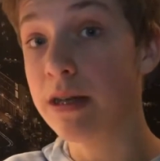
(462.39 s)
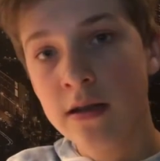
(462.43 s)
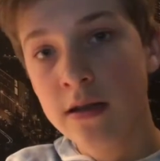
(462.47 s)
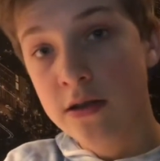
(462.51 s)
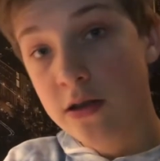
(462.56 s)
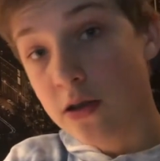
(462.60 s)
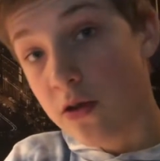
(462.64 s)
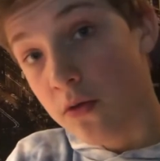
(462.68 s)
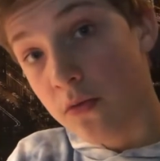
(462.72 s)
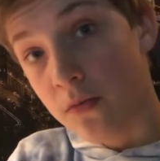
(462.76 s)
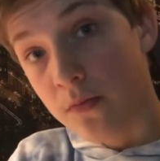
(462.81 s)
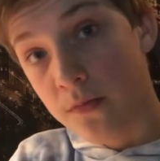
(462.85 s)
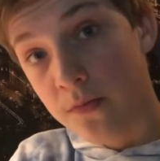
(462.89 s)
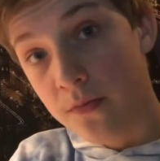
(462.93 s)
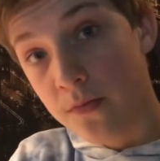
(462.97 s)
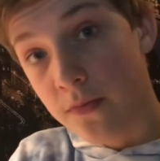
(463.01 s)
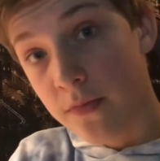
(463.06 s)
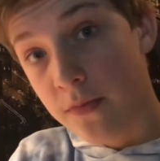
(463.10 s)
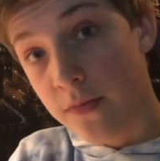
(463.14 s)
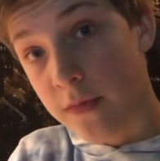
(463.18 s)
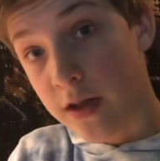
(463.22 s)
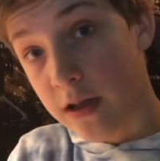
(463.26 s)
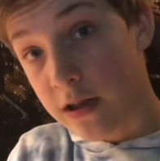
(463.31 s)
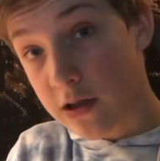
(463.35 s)
So
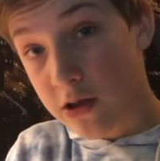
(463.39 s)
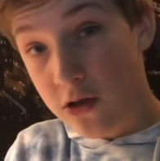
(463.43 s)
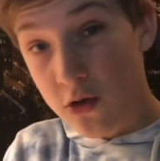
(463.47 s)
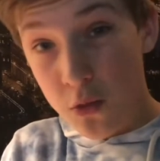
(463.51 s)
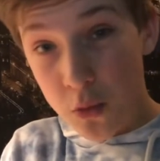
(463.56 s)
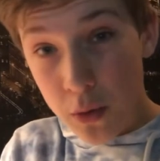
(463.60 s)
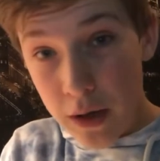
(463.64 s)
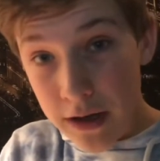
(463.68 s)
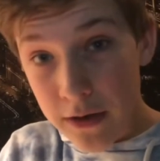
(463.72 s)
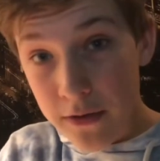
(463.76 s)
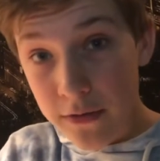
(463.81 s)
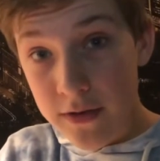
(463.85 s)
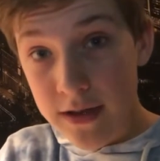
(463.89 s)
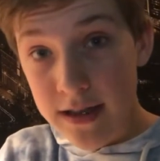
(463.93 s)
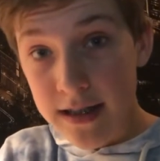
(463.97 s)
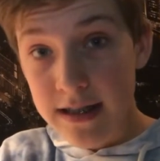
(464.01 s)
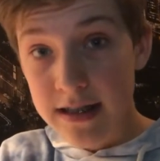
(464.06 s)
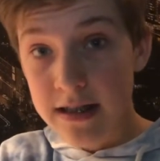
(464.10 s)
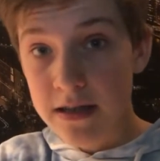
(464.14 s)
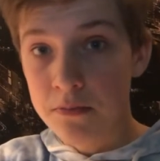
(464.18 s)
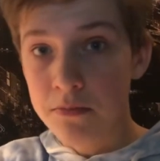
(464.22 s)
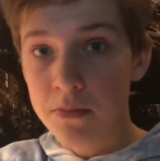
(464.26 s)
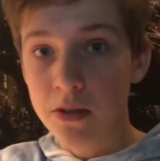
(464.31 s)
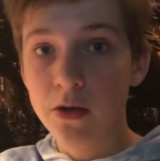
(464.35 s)
there's 12 seats
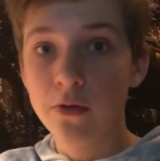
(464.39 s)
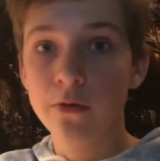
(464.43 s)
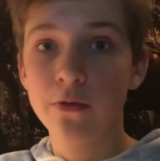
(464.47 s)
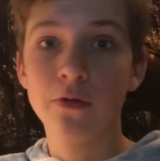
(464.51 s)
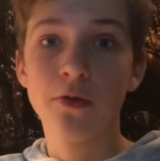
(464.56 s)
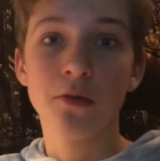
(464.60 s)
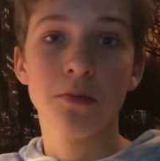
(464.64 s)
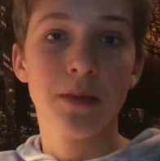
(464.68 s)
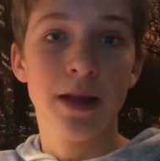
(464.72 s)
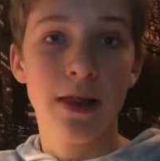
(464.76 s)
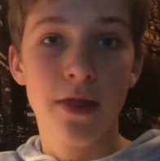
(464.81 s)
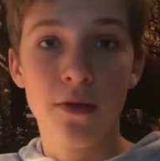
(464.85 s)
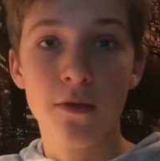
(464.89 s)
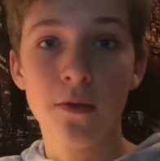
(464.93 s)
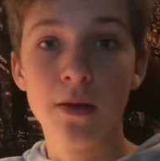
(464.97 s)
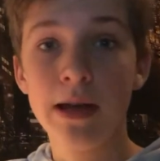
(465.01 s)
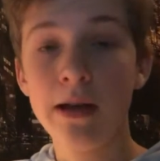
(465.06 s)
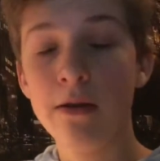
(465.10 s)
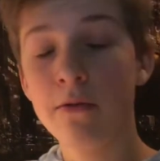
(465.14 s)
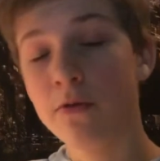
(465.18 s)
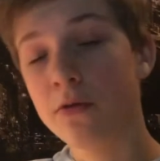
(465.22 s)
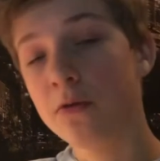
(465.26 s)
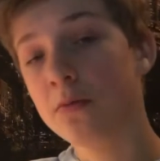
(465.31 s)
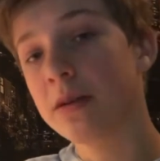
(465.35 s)
in both Formula 3
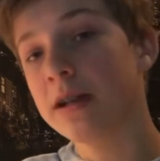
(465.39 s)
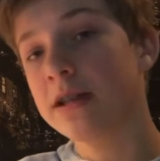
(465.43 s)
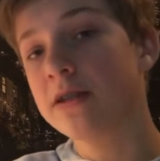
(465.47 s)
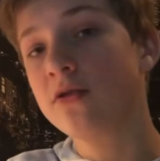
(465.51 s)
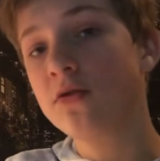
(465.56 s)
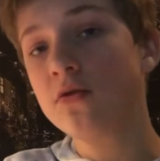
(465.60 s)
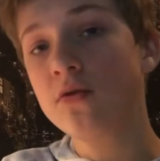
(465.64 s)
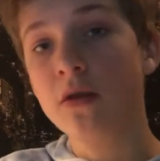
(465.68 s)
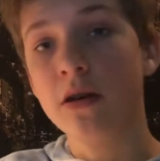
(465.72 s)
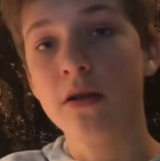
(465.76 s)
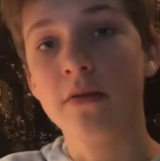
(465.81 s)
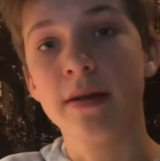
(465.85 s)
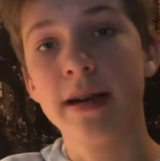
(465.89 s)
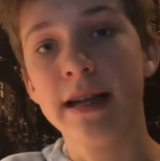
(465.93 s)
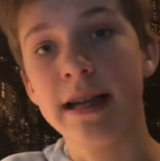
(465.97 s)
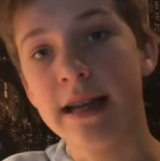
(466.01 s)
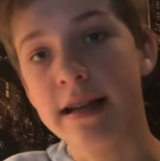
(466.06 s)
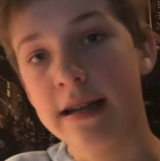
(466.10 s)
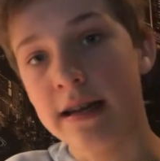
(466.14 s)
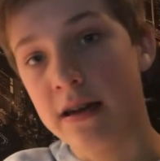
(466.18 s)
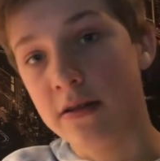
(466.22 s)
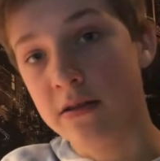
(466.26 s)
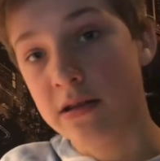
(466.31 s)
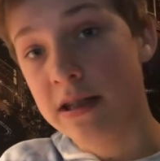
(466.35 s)
and Formula 2 already
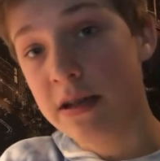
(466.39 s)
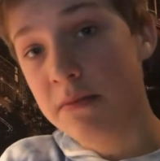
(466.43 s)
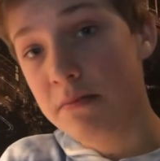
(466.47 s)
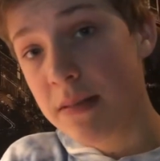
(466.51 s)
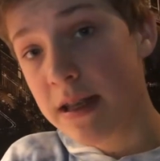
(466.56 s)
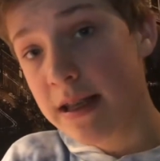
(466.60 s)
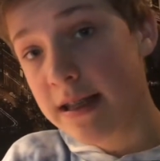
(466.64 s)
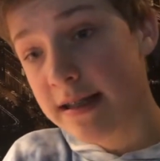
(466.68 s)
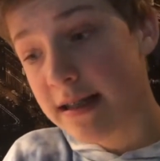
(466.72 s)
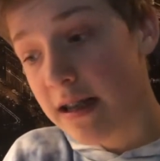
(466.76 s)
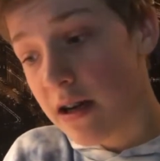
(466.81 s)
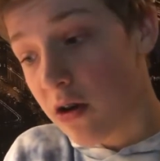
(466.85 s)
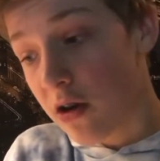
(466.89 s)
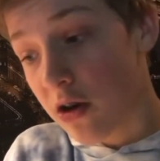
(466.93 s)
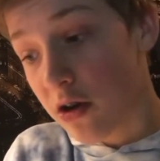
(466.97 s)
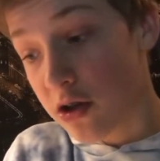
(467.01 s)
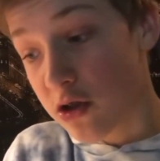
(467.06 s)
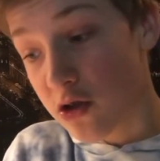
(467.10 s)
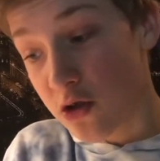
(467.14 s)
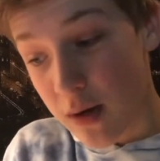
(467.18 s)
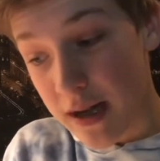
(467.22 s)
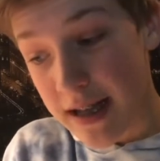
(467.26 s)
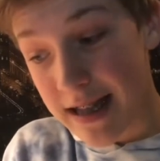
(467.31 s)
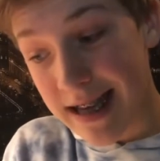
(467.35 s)
announced. That means there are
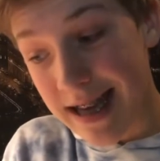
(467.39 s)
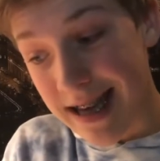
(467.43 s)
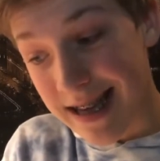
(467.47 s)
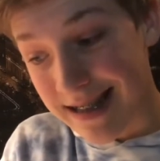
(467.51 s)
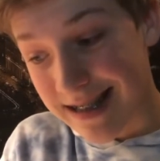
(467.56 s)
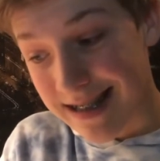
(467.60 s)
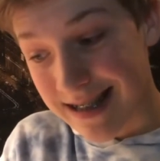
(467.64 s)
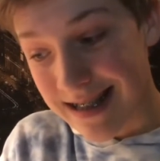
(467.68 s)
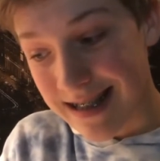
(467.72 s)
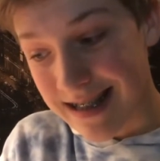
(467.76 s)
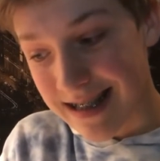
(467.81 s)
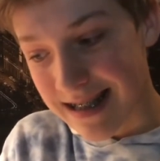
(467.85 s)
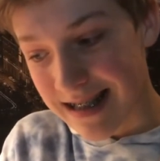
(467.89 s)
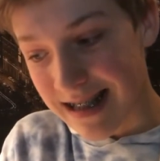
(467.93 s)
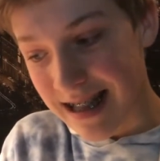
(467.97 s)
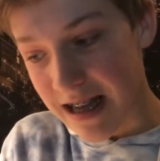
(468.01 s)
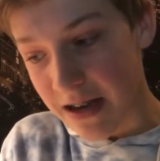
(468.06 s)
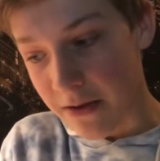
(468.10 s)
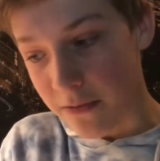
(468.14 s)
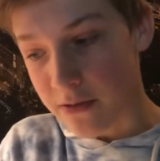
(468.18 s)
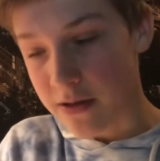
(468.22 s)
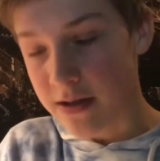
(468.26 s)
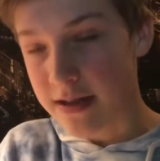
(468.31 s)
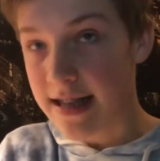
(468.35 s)
28 seats
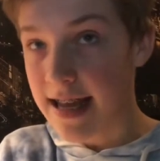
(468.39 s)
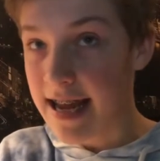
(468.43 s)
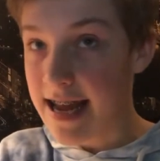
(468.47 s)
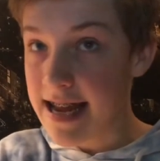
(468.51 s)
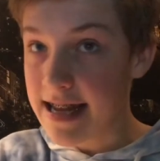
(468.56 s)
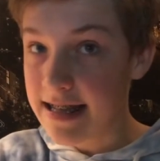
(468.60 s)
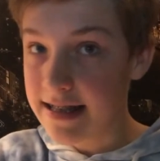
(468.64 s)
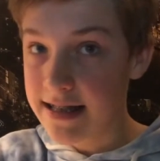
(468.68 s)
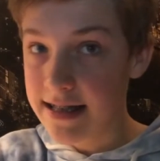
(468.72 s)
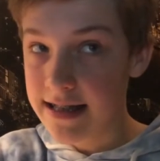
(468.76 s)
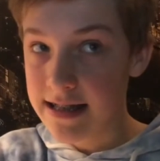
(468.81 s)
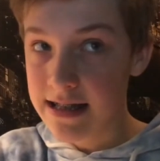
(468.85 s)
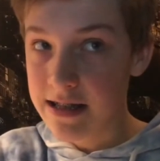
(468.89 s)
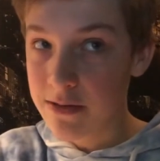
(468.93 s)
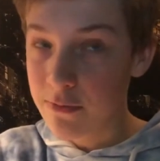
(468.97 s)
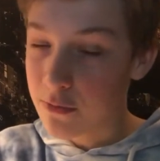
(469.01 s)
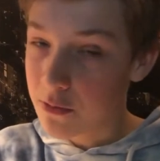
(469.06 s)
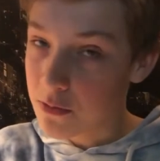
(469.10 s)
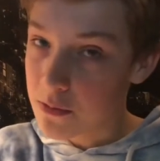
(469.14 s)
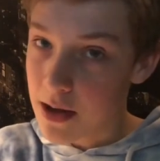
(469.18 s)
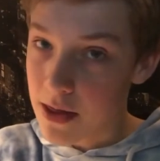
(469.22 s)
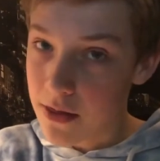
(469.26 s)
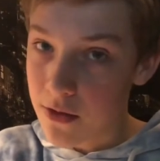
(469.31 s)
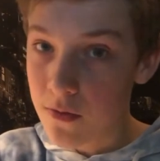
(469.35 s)
left, 18 in
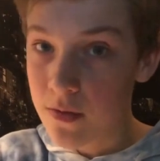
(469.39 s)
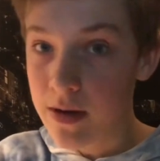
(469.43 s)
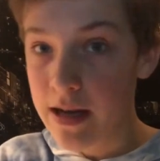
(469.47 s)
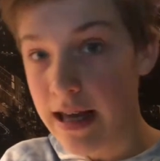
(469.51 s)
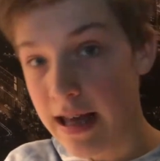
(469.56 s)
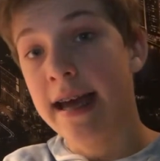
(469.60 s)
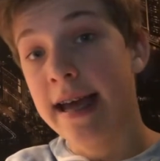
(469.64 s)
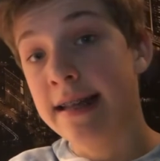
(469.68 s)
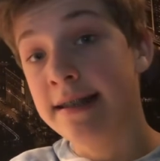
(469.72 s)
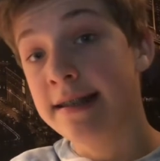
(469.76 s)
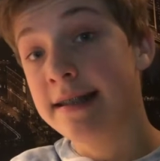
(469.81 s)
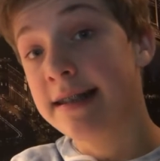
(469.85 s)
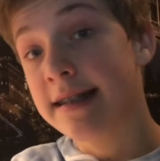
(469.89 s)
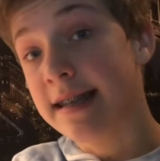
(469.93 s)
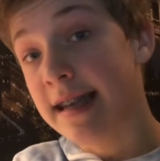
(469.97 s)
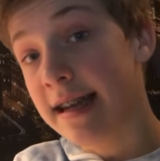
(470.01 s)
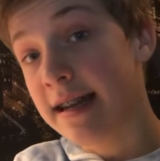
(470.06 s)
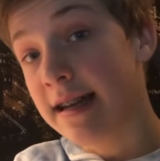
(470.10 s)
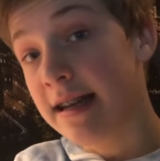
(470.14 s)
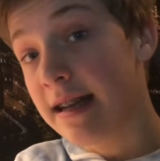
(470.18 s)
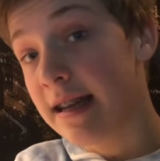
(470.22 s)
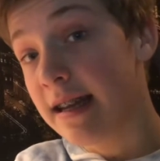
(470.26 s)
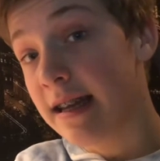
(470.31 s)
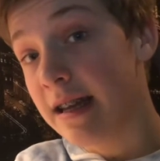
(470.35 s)
Formula 3 and
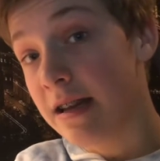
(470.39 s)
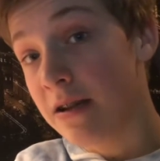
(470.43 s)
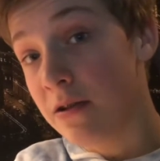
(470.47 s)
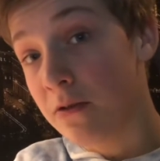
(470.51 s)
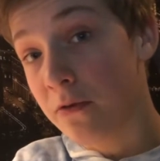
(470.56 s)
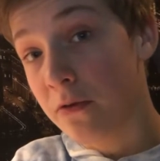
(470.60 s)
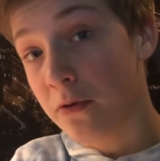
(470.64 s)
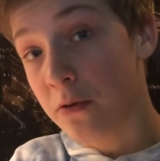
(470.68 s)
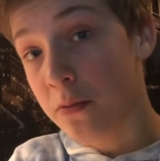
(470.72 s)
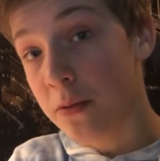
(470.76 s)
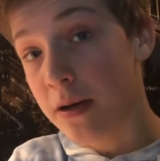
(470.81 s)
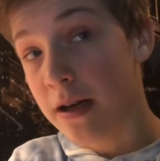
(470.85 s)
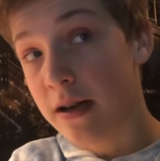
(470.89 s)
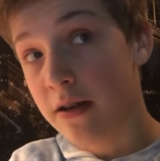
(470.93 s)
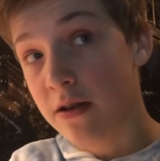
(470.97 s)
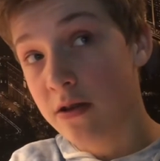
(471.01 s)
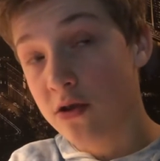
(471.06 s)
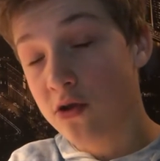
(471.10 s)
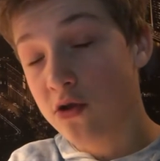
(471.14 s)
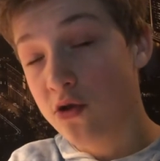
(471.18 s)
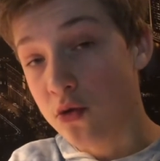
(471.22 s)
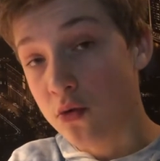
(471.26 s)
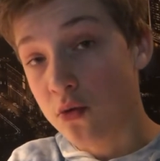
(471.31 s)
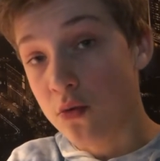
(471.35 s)
10 in Formula
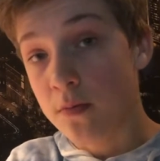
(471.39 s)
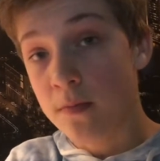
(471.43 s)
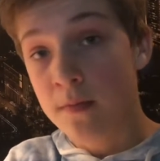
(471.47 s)
2.